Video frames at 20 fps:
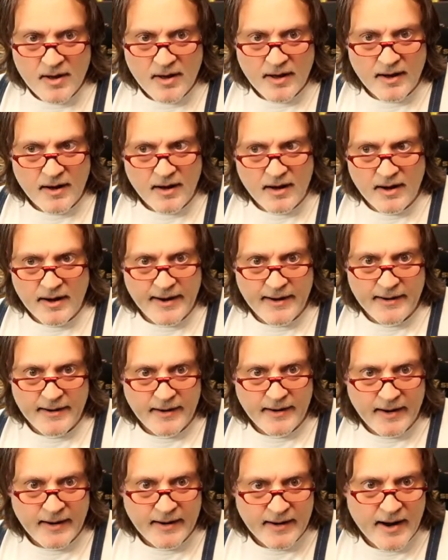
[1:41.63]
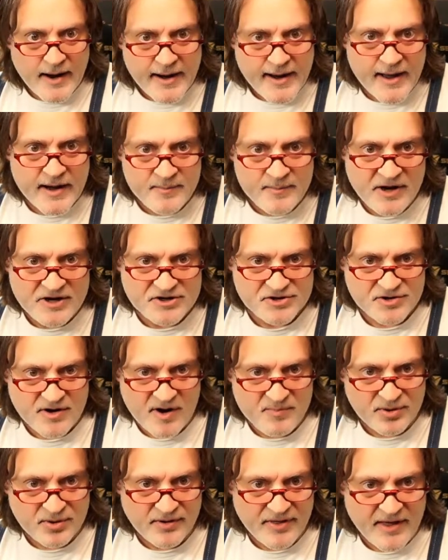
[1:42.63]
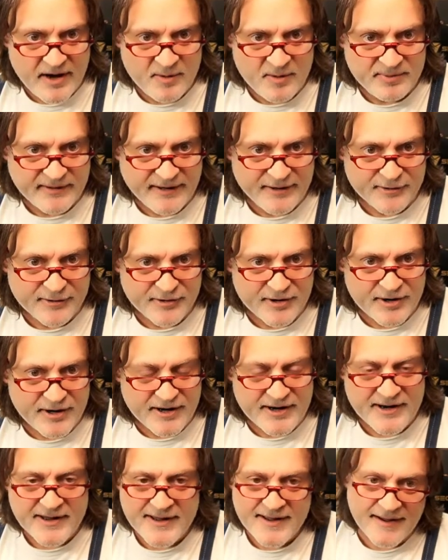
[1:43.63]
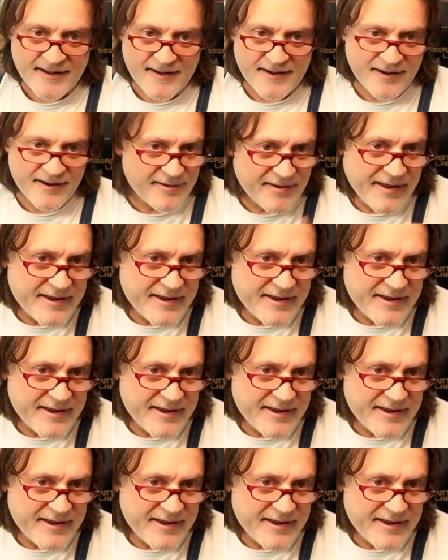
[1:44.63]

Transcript: uh, and and I got to make sure I pull that up later on uh,